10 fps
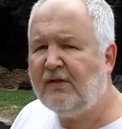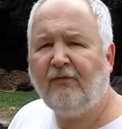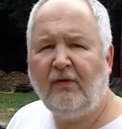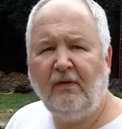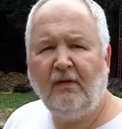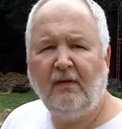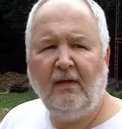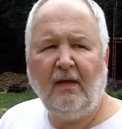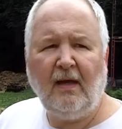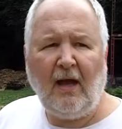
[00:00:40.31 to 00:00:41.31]
7
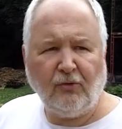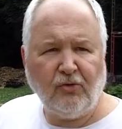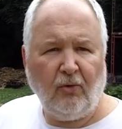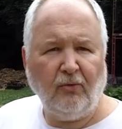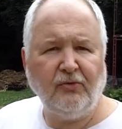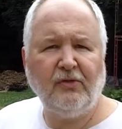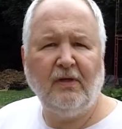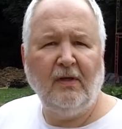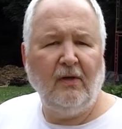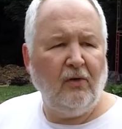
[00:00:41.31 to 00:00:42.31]
households
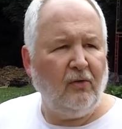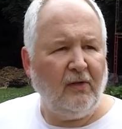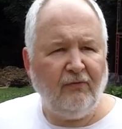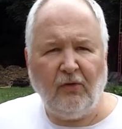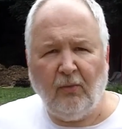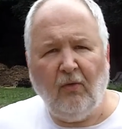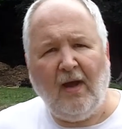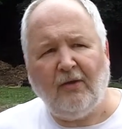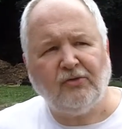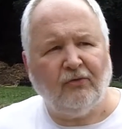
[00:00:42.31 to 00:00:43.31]
who live in the
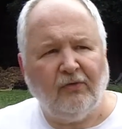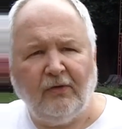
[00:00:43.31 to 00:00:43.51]
row house